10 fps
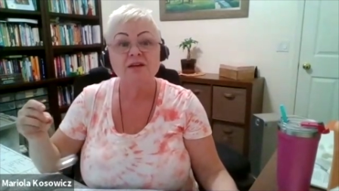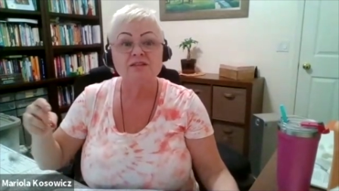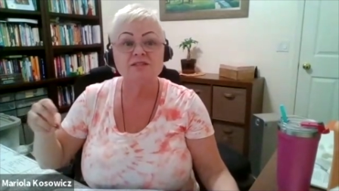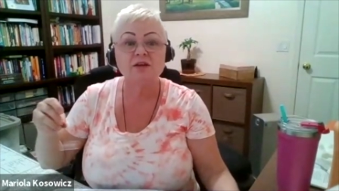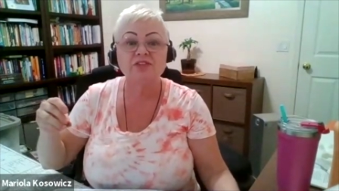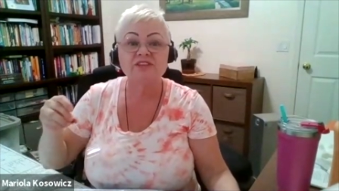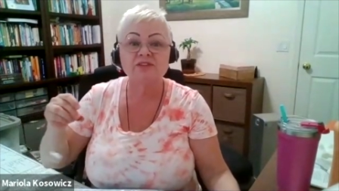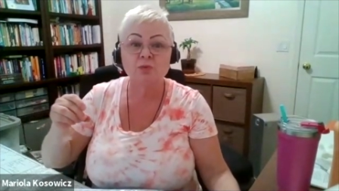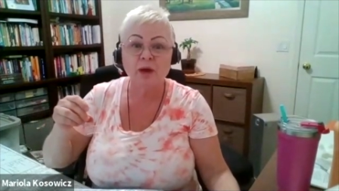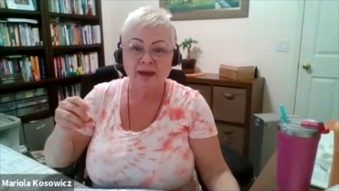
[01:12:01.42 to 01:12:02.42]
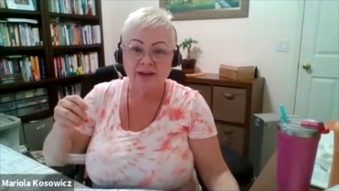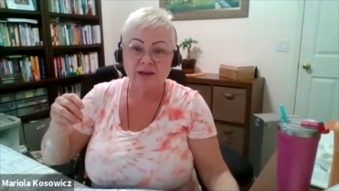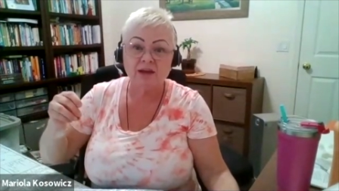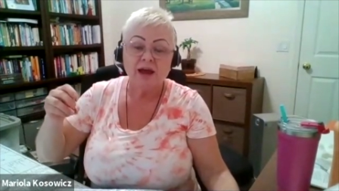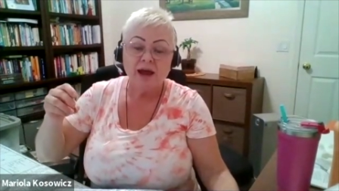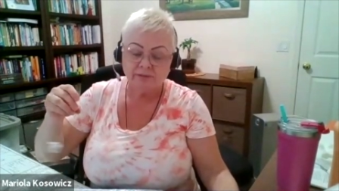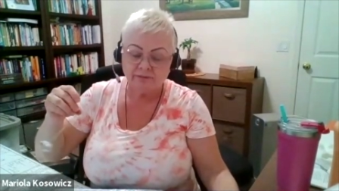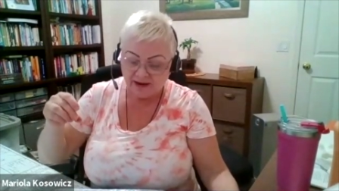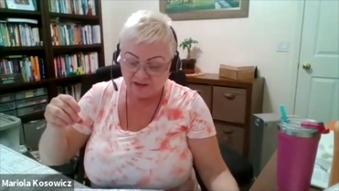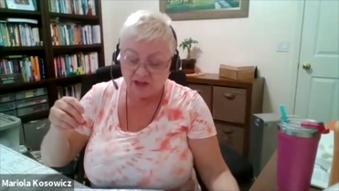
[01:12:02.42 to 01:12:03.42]
So this way, I'm
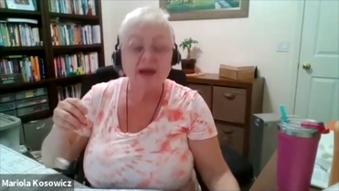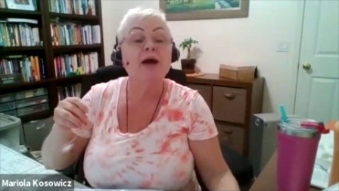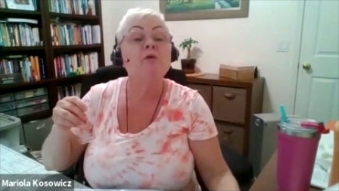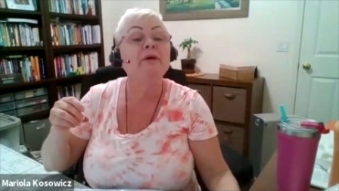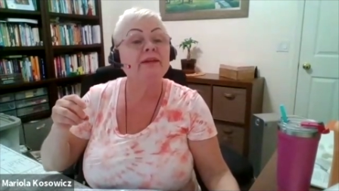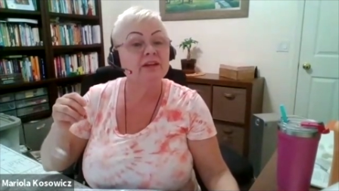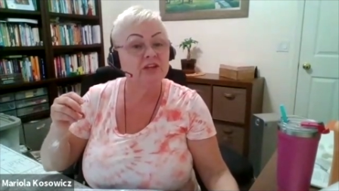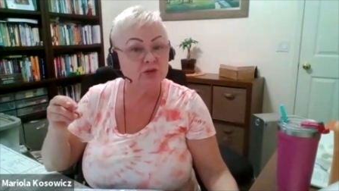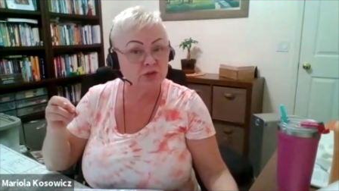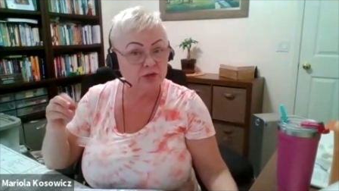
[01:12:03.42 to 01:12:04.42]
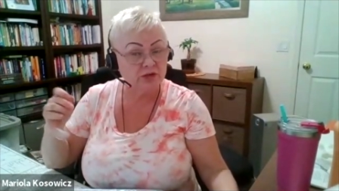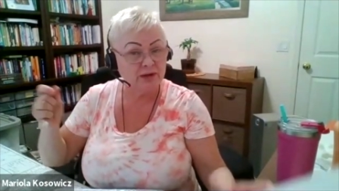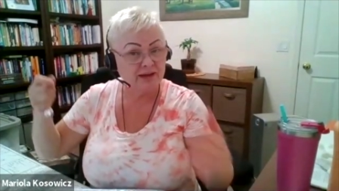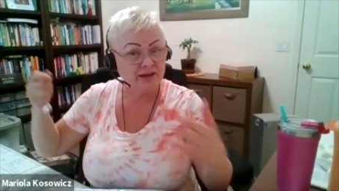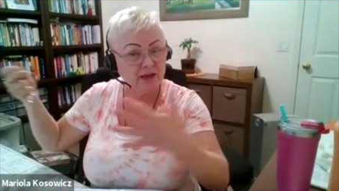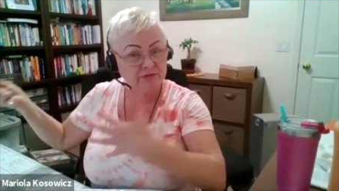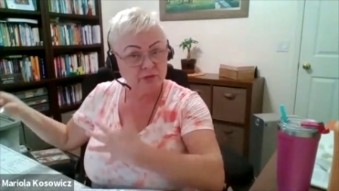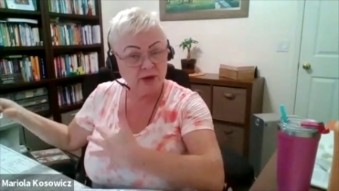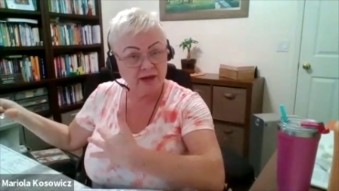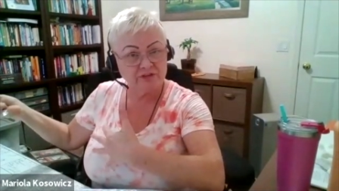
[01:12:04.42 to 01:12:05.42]
finding how many I have to
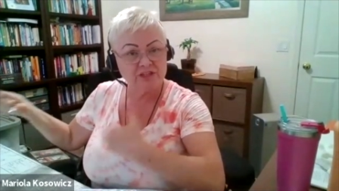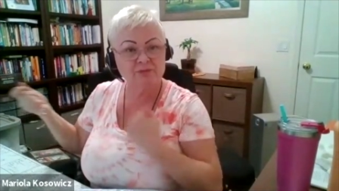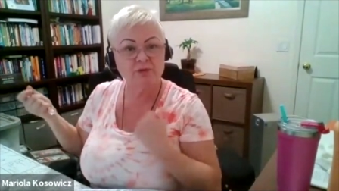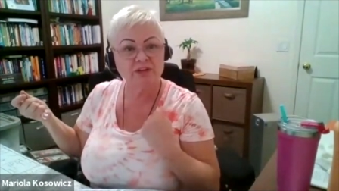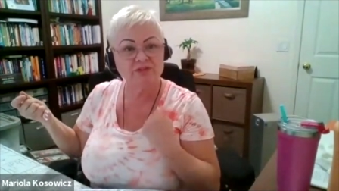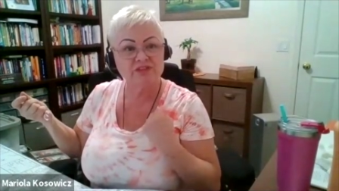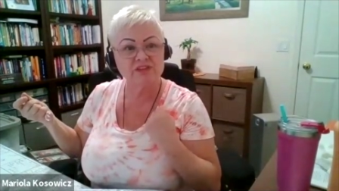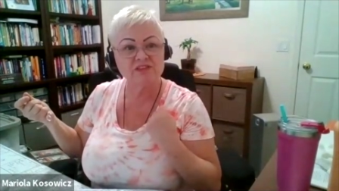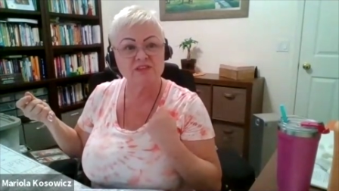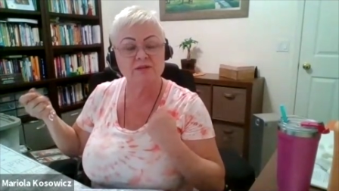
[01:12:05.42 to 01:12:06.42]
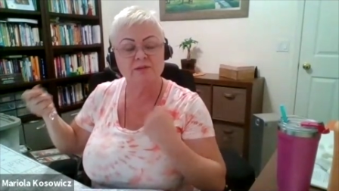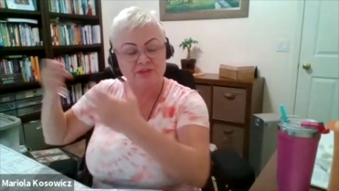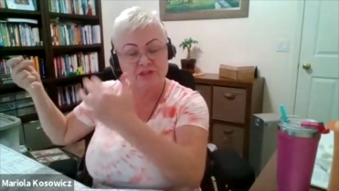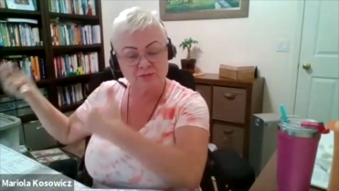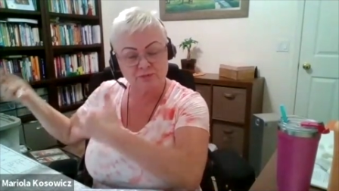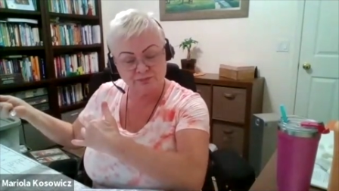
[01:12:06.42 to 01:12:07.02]
have this belief system, this